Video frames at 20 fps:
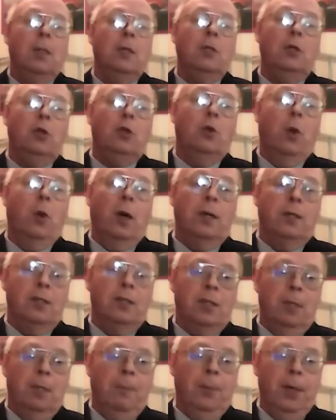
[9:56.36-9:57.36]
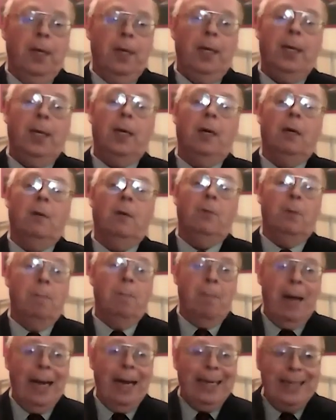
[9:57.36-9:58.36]
You are simply
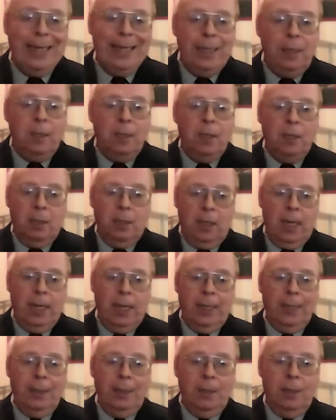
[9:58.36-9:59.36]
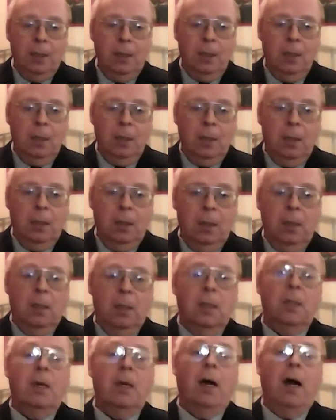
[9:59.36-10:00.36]
reminding the client
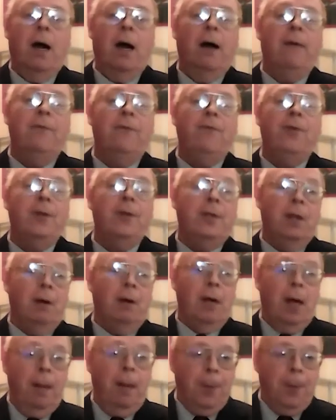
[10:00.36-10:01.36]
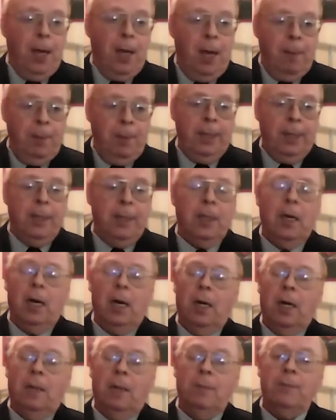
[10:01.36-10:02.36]
of their upcoming
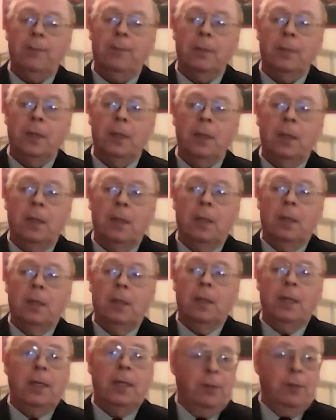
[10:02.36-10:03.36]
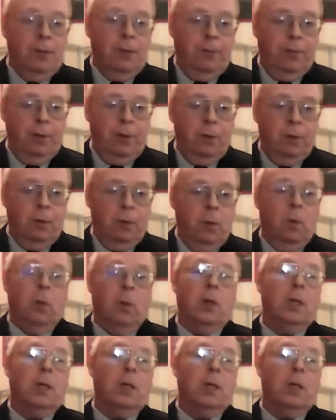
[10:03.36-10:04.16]
interview or